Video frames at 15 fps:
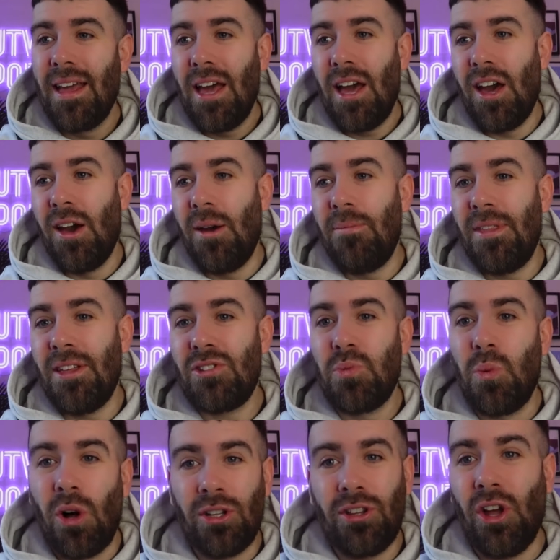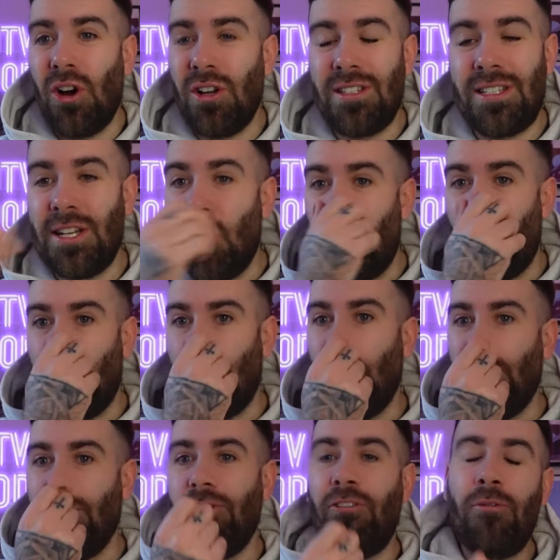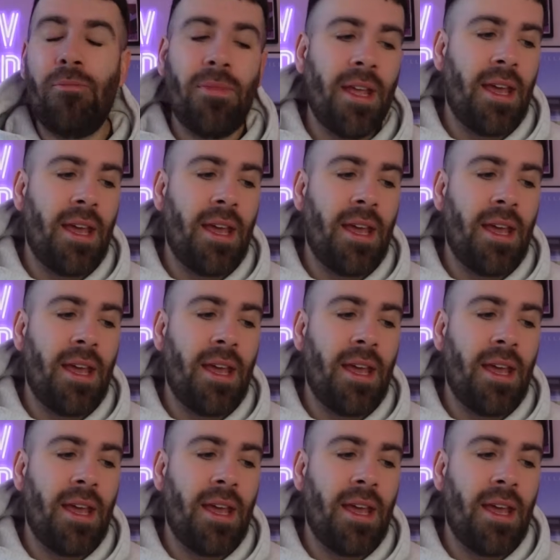That's $1.99 a month.